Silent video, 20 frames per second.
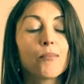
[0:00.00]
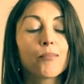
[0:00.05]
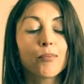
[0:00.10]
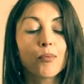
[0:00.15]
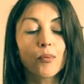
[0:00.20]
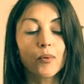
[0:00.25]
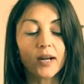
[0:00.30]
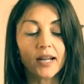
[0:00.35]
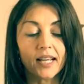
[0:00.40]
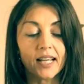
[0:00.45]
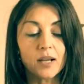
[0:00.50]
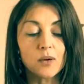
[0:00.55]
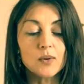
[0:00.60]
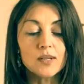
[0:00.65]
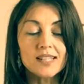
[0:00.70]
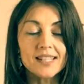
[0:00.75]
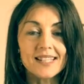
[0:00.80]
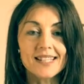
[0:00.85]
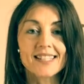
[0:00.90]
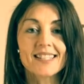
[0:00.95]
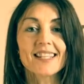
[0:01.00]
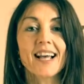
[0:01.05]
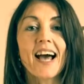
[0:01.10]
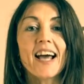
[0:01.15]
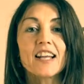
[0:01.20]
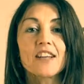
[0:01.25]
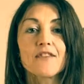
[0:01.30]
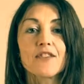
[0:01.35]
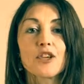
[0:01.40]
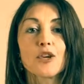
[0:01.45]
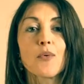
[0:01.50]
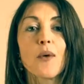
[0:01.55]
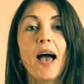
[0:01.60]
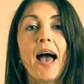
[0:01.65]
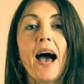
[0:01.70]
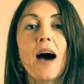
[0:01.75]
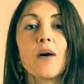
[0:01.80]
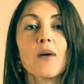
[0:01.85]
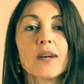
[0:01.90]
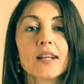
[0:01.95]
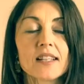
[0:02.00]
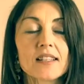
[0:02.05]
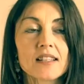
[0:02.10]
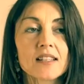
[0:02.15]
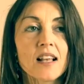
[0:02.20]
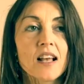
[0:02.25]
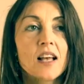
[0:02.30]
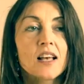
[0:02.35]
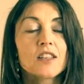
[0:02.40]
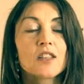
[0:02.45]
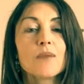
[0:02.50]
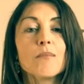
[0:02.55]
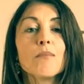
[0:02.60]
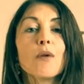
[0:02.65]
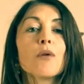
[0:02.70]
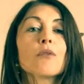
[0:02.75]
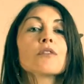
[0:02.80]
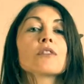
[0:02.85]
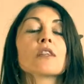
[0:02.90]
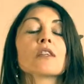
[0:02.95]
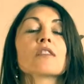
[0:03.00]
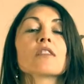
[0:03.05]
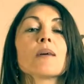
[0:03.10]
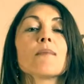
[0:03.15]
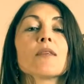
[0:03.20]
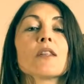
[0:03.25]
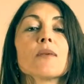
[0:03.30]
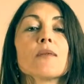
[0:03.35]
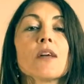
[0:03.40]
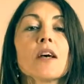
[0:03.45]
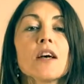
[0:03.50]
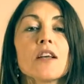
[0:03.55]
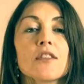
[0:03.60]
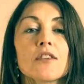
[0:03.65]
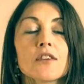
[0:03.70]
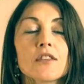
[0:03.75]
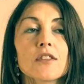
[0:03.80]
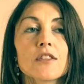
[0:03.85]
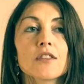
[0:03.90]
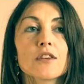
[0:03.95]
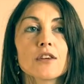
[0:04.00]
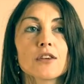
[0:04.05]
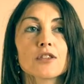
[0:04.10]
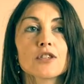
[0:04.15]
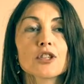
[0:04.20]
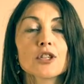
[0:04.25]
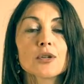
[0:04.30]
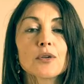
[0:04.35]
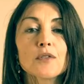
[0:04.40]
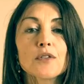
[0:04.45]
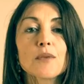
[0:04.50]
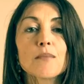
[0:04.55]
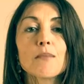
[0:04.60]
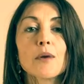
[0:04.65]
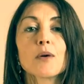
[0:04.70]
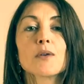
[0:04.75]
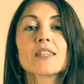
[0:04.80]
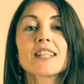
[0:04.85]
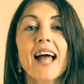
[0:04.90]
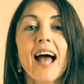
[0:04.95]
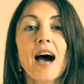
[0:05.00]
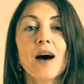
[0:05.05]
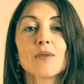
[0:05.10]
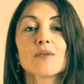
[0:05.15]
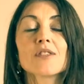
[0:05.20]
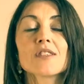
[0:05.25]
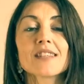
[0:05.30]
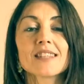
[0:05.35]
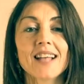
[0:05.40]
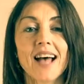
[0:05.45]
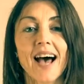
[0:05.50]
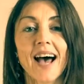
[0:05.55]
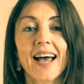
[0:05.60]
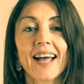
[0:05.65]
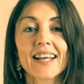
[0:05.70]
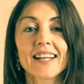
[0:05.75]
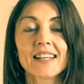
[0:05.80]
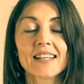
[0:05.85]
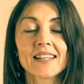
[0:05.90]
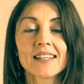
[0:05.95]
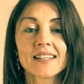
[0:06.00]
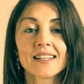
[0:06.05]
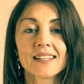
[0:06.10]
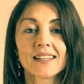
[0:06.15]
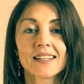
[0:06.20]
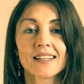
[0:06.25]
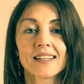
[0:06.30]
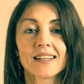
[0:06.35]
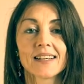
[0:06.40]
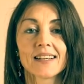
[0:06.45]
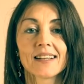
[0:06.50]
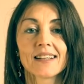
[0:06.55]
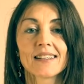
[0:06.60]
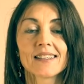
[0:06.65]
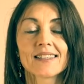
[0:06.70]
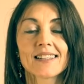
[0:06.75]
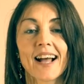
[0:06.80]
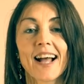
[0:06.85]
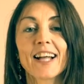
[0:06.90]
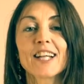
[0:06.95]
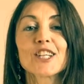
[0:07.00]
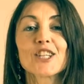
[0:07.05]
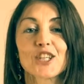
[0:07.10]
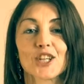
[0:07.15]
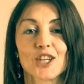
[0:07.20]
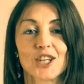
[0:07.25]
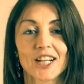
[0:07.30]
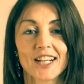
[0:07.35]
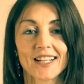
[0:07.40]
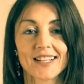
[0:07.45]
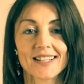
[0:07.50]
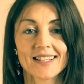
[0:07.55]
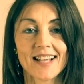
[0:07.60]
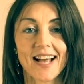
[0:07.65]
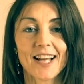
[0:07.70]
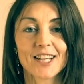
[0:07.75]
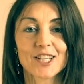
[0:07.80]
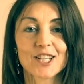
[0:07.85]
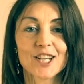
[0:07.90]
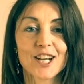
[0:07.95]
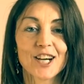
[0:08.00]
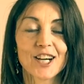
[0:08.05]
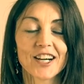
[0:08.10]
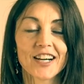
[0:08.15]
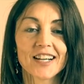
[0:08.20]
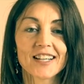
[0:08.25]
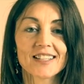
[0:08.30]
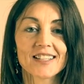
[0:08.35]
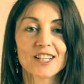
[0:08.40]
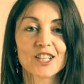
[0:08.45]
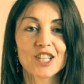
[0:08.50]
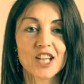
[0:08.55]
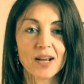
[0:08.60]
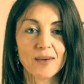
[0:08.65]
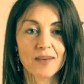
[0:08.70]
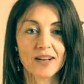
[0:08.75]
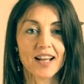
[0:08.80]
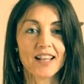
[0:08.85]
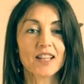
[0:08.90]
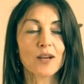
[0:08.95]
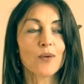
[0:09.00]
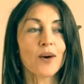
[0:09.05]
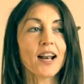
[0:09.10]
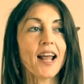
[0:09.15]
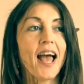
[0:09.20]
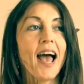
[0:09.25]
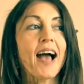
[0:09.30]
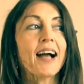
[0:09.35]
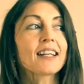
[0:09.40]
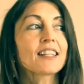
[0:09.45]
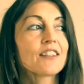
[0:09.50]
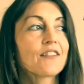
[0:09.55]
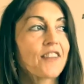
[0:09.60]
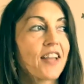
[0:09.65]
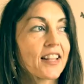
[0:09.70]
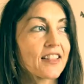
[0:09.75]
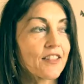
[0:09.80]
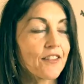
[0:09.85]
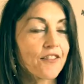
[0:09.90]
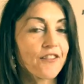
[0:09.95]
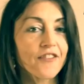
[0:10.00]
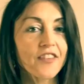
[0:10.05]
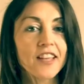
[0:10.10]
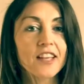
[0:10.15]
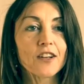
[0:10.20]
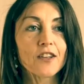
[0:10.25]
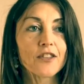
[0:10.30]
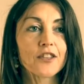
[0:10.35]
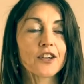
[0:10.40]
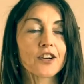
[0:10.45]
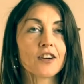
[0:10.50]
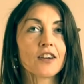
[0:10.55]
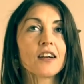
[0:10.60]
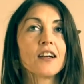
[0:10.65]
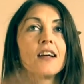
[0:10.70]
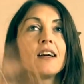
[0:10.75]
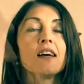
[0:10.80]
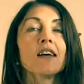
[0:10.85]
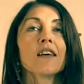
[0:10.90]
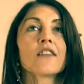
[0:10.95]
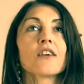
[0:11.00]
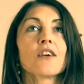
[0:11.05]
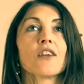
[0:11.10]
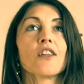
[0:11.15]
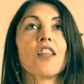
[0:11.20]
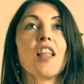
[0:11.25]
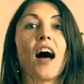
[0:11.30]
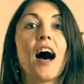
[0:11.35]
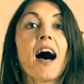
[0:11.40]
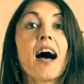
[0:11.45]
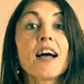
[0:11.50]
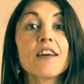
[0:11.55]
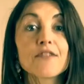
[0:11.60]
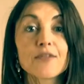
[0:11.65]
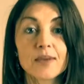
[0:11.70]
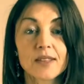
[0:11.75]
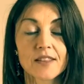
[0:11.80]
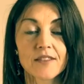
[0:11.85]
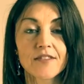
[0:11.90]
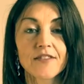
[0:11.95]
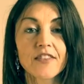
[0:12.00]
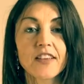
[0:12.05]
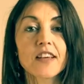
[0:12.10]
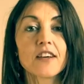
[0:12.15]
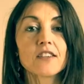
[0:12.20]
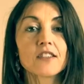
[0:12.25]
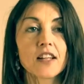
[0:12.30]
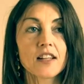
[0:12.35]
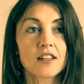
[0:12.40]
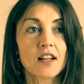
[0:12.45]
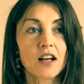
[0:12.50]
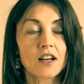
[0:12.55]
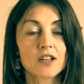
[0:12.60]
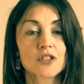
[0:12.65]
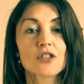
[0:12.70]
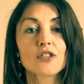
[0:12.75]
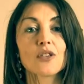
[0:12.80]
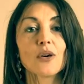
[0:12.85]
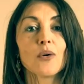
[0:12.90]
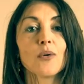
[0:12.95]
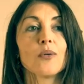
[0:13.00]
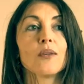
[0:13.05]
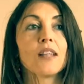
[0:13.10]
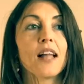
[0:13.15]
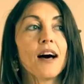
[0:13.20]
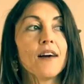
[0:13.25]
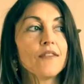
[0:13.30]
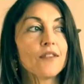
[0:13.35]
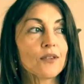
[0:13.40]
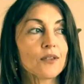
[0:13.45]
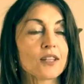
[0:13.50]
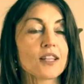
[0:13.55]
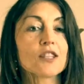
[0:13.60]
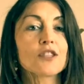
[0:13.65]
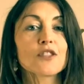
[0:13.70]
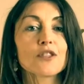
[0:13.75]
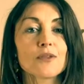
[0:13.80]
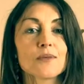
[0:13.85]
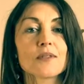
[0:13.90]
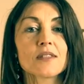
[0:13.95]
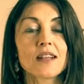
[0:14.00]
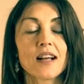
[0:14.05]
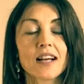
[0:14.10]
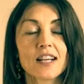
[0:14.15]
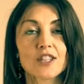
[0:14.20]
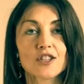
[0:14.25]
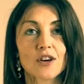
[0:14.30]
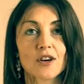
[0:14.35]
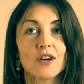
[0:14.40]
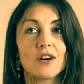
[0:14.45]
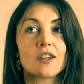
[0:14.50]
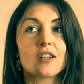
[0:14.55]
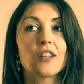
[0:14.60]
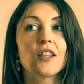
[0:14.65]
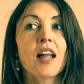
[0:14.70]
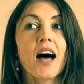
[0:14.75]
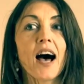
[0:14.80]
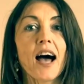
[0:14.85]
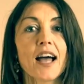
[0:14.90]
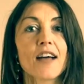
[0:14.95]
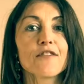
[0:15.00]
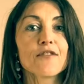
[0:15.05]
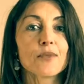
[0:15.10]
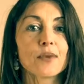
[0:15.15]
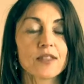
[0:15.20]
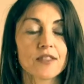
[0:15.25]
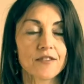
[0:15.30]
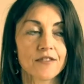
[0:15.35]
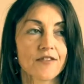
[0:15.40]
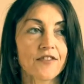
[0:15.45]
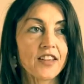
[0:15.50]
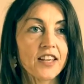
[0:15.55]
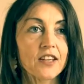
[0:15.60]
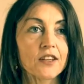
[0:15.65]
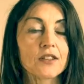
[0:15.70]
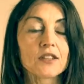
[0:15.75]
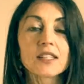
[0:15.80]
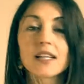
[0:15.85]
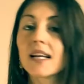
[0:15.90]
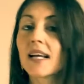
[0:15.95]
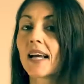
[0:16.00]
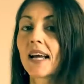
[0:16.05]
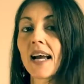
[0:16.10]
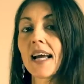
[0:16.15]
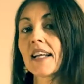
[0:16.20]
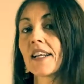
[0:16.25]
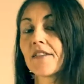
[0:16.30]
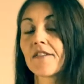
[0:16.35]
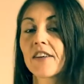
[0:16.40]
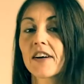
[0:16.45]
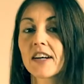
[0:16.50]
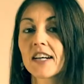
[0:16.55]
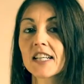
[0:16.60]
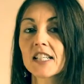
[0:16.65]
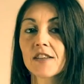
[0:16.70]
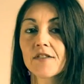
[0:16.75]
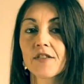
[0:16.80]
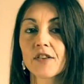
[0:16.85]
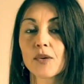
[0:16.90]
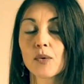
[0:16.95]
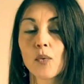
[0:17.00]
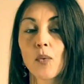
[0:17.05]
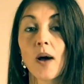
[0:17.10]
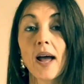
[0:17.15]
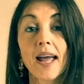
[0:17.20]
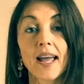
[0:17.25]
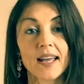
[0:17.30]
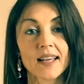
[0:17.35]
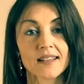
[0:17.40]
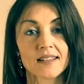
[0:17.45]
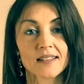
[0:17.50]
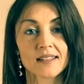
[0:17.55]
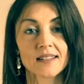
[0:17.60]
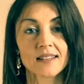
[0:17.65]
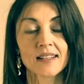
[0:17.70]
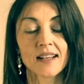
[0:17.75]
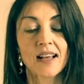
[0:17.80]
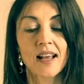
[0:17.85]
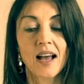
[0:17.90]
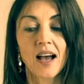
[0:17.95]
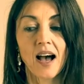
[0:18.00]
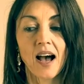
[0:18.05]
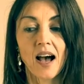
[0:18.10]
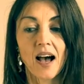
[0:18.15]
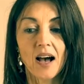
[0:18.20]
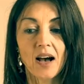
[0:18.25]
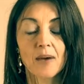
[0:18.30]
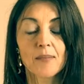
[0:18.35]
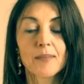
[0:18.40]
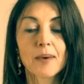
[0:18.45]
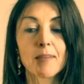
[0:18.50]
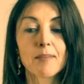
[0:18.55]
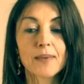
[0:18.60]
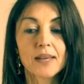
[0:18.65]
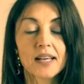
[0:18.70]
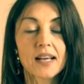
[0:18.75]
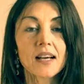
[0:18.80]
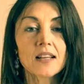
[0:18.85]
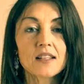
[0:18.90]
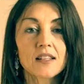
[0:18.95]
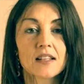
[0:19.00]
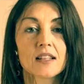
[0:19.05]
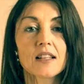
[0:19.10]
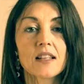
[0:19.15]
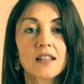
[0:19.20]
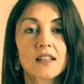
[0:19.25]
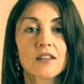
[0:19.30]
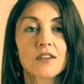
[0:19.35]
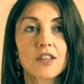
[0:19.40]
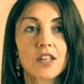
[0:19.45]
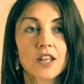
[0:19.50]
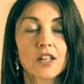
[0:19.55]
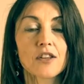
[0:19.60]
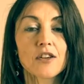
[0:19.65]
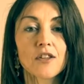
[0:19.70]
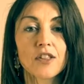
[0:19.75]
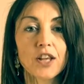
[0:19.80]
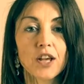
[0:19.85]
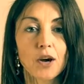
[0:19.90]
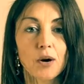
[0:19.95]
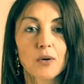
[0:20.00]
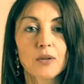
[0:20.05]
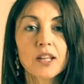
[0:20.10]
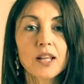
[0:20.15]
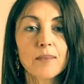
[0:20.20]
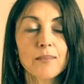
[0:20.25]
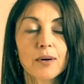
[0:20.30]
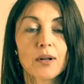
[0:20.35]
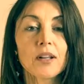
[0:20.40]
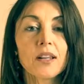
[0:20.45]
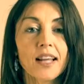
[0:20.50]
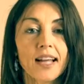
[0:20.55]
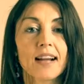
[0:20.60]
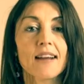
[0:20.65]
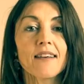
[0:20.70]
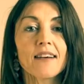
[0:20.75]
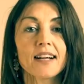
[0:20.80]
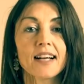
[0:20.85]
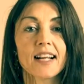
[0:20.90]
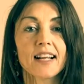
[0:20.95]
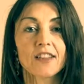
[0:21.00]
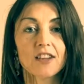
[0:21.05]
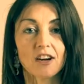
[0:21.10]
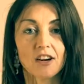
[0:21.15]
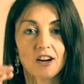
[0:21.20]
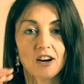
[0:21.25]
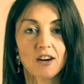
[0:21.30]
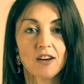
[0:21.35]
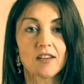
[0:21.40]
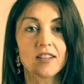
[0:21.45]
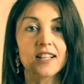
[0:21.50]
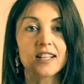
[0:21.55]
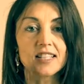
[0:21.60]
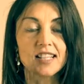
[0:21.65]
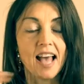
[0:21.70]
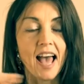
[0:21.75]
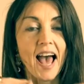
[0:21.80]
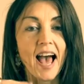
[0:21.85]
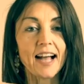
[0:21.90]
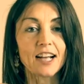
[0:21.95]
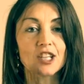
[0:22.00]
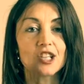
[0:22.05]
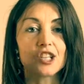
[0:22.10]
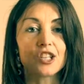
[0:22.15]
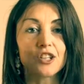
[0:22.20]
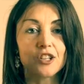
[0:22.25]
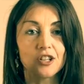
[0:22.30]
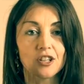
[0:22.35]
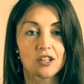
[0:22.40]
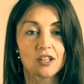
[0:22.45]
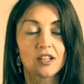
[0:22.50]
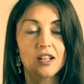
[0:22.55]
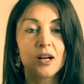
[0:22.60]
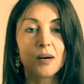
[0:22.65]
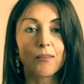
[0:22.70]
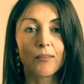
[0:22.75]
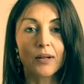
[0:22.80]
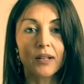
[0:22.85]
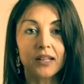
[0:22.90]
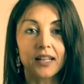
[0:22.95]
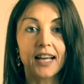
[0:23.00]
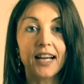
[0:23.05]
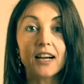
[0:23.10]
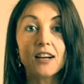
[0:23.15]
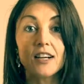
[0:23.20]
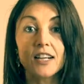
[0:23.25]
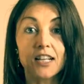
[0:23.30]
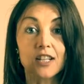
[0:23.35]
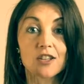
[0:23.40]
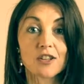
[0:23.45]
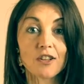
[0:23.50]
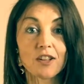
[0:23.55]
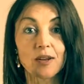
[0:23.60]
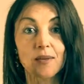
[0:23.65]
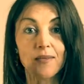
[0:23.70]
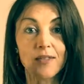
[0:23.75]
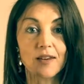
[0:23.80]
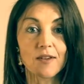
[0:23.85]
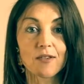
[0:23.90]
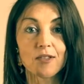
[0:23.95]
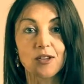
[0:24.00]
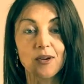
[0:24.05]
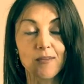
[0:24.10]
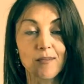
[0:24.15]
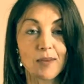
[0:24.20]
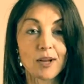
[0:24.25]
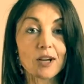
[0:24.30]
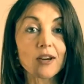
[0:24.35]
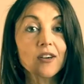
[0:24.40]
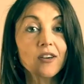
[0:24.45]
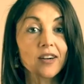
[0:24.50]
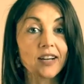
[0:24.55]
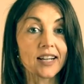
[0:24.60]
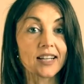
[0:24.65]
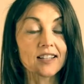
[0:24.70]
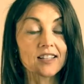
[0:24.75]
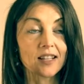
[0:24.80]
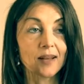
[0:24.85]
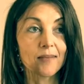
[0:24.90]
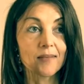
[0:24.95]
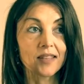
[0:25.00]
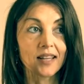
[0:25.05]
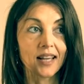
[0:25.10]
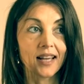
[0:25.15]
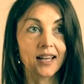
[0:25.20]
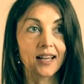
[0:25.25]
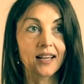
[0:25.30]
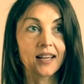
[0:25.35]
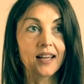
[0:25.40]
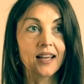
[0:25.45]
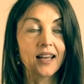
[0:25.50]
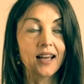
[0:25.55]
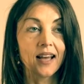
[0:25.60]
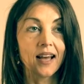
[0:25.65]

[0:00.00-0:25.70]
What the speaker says: bringing what's inside of you out. It's they're two of the most outside sign journeys, Sagittarius and Gemini. They want to activate the field. They're alive with the field. On a soul level, these two signs are alive with the field, and in very different ways. But because they're the only polarity that are in this actional polarity, so they're mirroring something